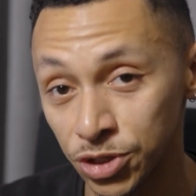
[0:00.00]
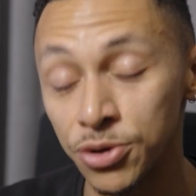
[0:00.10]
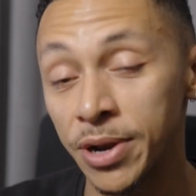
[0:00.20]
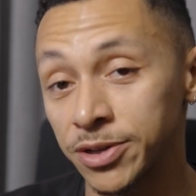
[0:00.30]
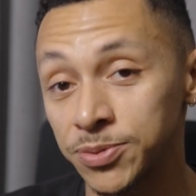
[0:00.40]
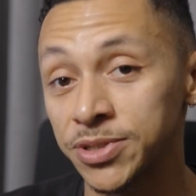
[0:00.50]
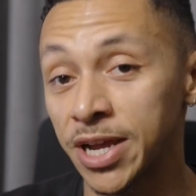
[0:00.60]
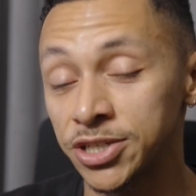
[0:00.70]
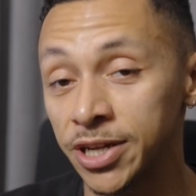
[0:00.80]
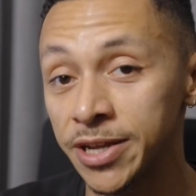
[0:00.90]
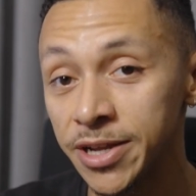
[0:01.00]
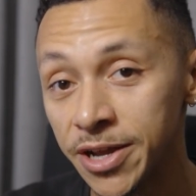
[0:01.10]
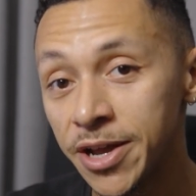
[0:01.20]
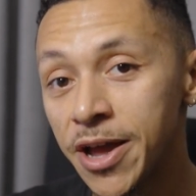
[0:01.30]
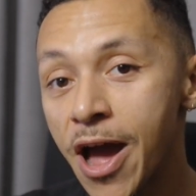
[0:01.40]
two announcements actually.
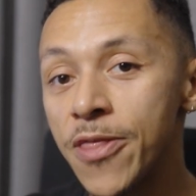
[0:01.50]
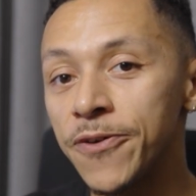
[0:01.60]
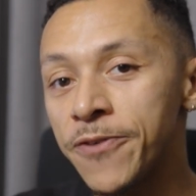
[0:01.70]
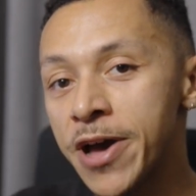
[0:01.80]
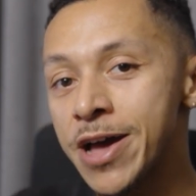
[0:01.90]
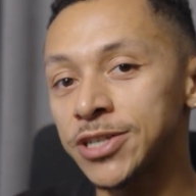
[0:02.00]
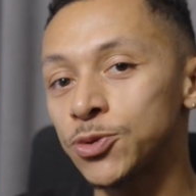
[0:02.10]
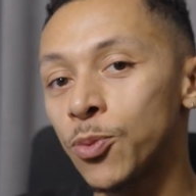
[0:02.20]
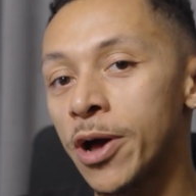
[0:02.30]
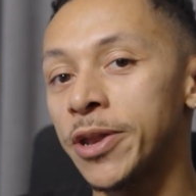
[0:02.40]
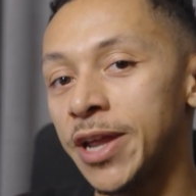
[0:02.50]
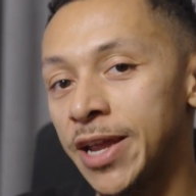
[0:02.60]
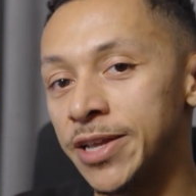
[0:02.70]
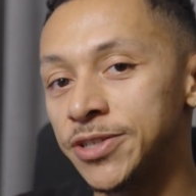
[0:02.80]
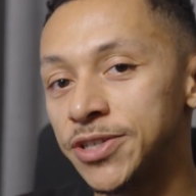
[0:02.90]
And the first one
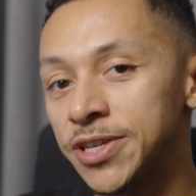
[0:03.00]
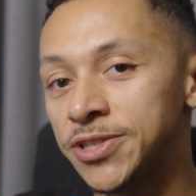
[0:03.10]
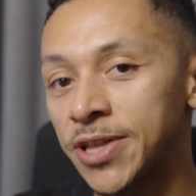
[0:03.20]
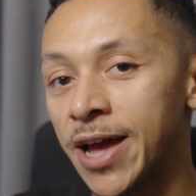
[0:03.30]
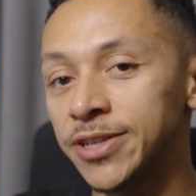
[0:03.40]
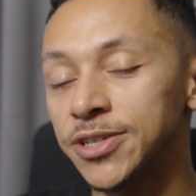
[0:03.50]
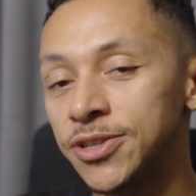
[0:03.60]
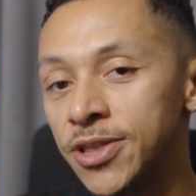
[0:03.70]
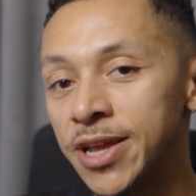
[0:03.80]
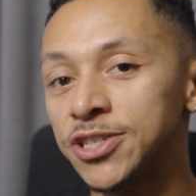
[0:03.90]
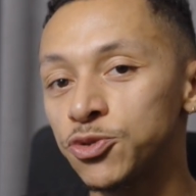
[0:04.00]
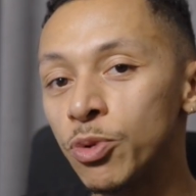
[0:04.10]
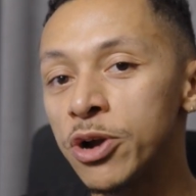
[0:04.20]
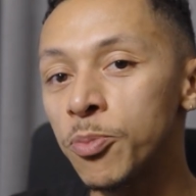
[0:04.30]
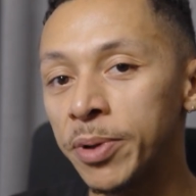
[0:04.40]
is, is that this
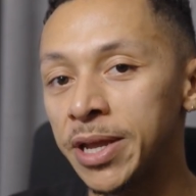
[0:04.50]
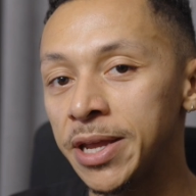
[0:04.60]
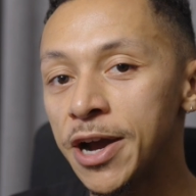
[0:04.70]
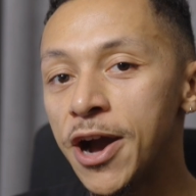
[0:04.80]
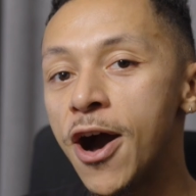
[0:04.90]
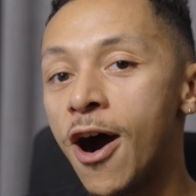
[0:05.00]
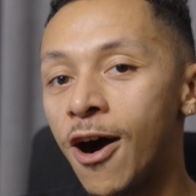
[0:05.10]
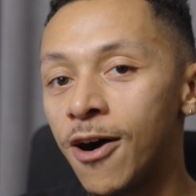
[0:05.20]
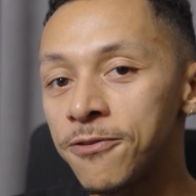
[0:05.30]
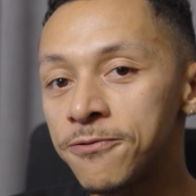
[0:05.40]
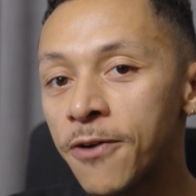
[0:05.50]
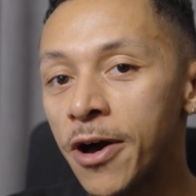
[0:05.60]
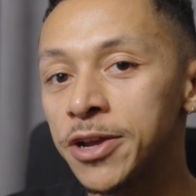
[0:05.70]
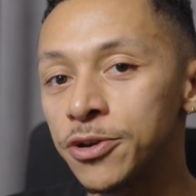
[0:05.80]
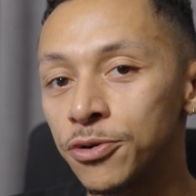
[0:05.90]
will be our
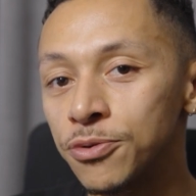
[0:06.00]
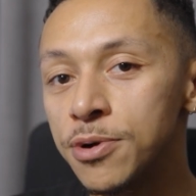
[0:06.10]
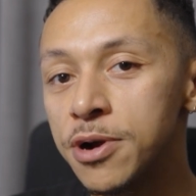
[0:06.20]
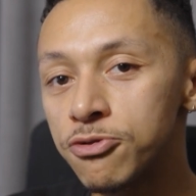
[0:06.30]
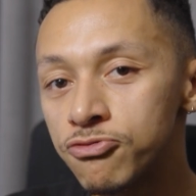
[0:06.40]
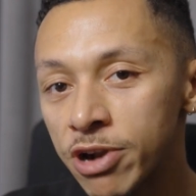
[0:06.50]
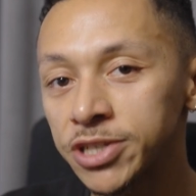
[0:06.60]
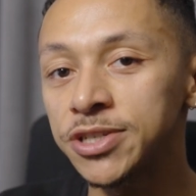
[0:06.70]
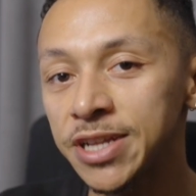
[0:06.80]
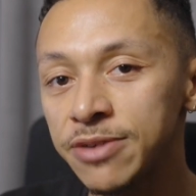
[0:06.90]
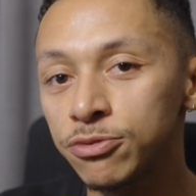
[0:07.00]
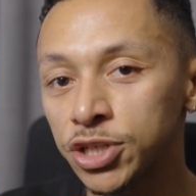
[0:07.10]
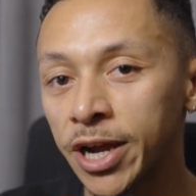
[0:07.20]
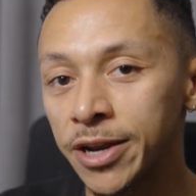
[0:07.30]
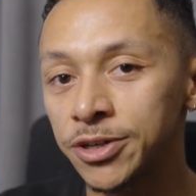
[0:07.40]
final Resident Evil
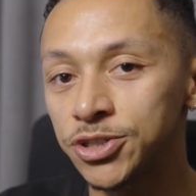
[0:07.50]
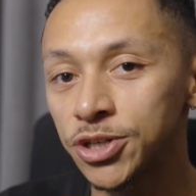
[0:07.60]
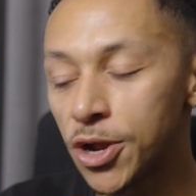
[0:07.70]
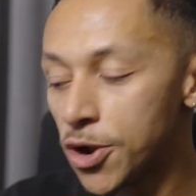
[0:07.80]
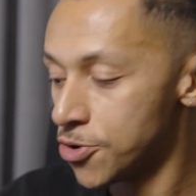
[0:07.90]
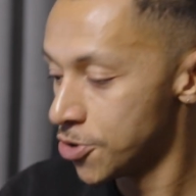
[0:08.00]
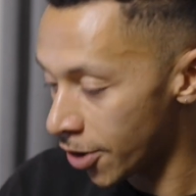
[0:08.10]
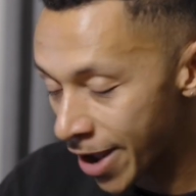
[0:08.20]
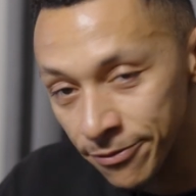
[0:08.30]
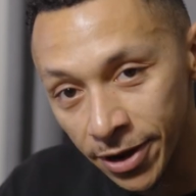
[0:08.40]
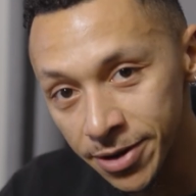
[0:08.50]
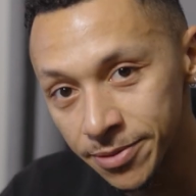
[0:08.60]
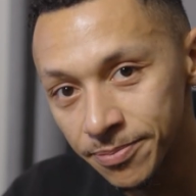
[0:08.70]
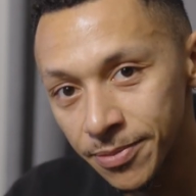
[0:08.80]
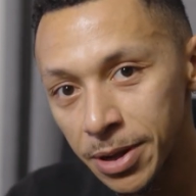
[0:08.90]
Challenge, not ever,
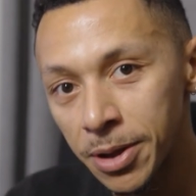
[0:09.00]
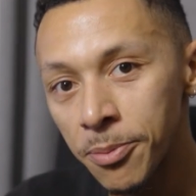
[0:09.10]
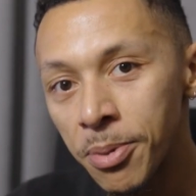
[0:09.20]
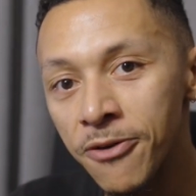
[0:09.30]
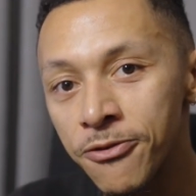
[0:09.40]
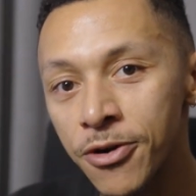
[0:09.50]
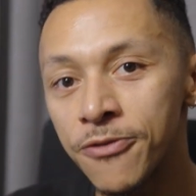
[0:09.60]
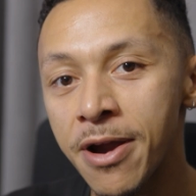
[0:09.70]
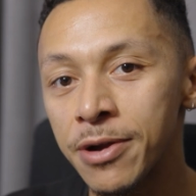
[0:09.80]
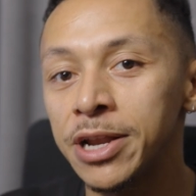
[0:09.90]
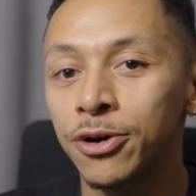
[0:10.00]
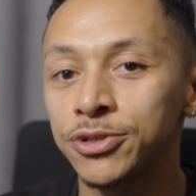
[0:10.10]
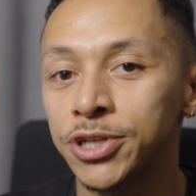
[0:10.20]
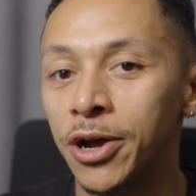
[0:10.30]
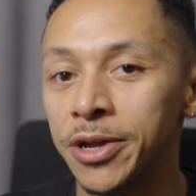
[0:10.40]
but for a very
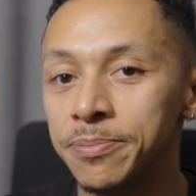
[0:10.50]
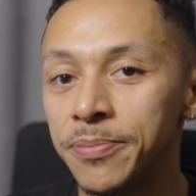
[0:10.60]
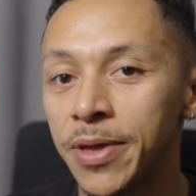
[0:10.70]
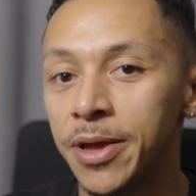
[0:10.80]
long time.